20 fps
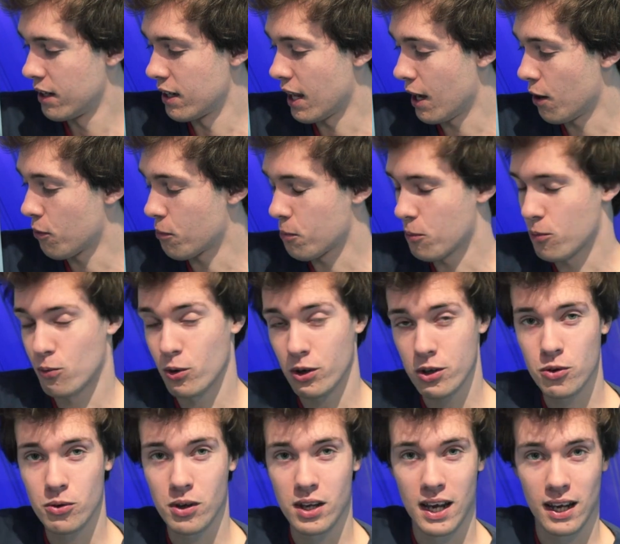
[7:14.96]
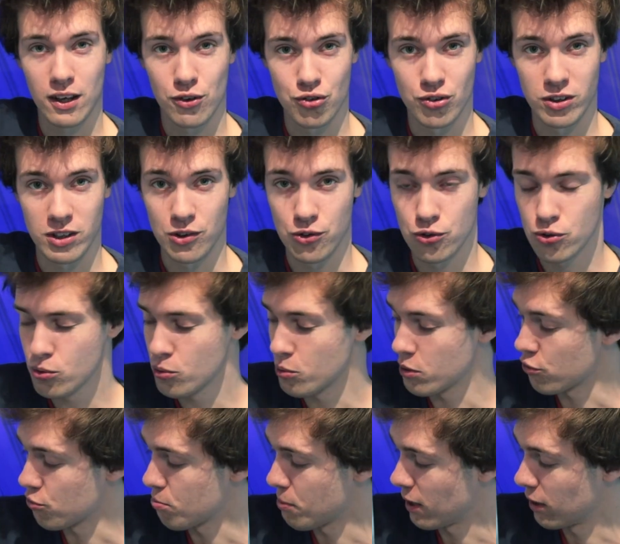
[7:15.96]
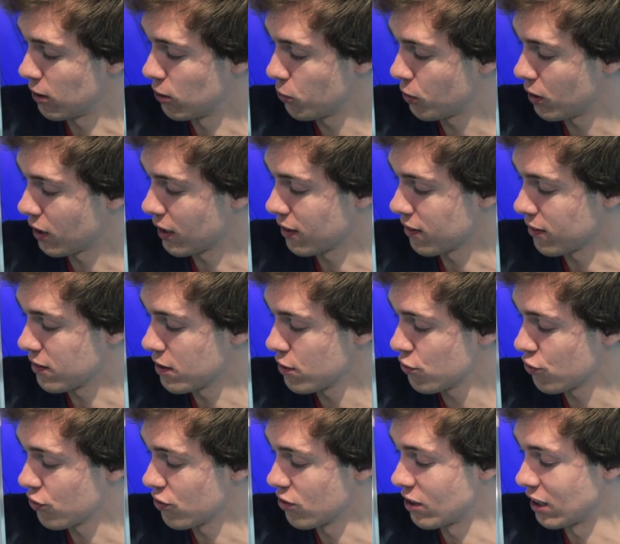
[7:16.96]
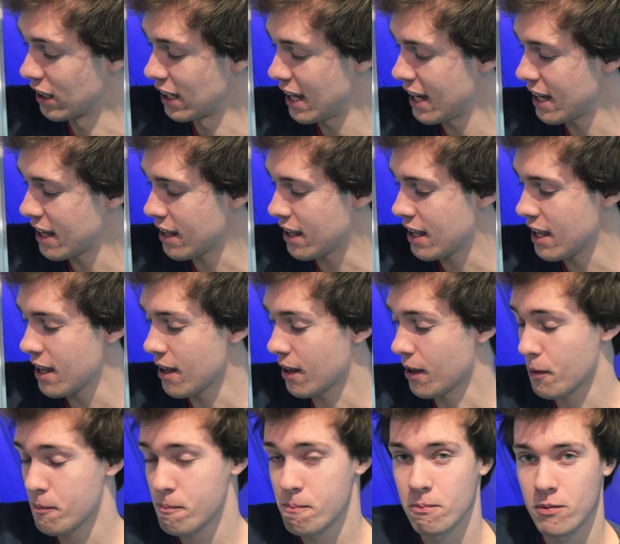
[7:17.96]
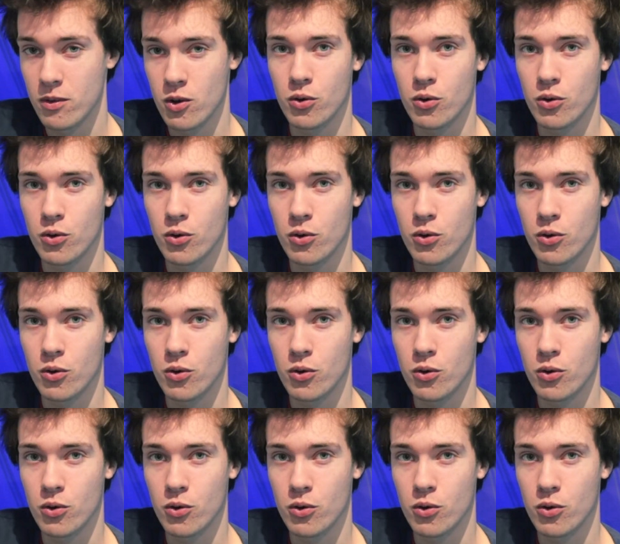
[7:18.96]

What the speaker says: Now, what you can actually do is by looking at this delay here,